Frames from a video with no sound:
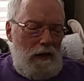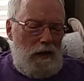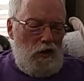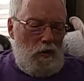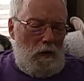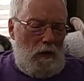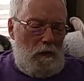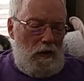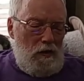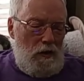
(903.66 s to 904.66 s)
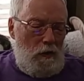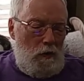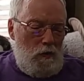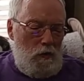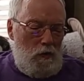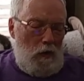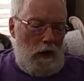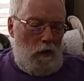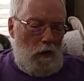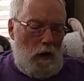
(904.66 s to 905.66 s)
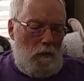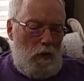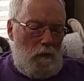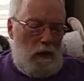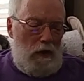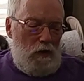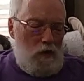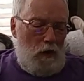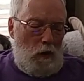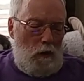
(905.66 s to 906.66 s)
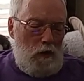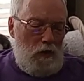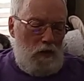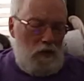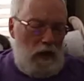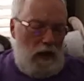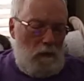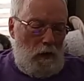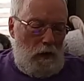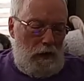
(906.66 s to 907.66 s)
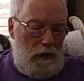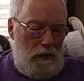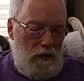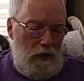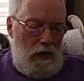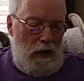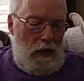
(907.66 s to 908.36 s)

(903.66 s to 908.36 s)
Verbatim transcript: let your enemies and those who try to harm you be as cursed as Nabal is.